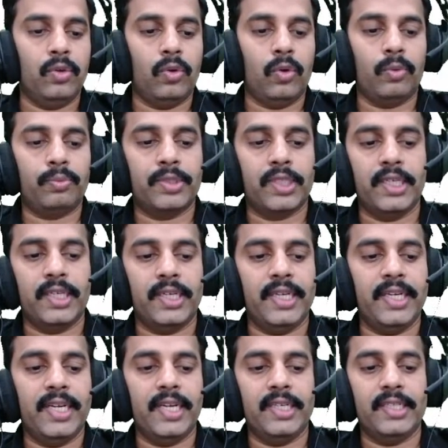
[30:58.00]
Option
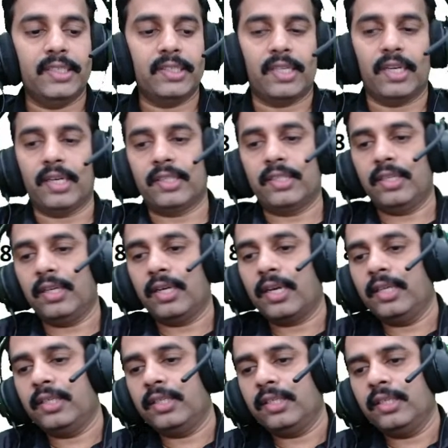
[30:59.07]
A is correct,
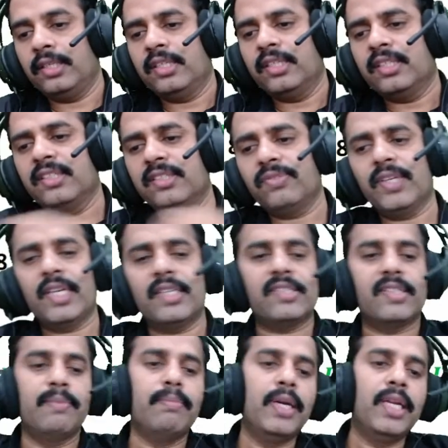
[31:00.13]
right? This we can
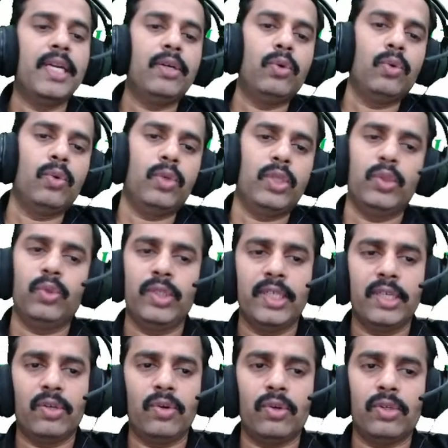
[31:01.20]
simply do. You
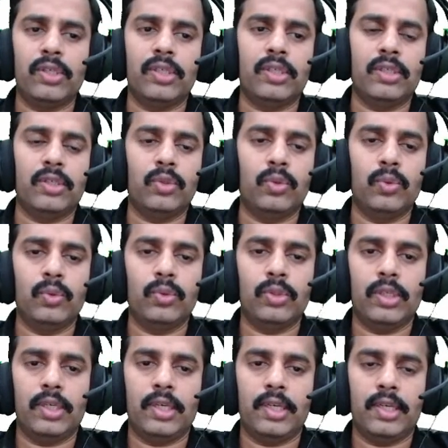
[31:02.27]
need not do
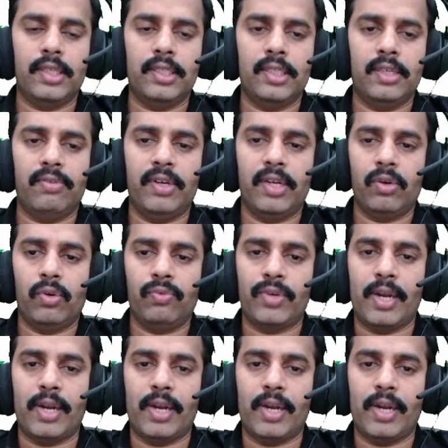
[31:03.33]
in the way of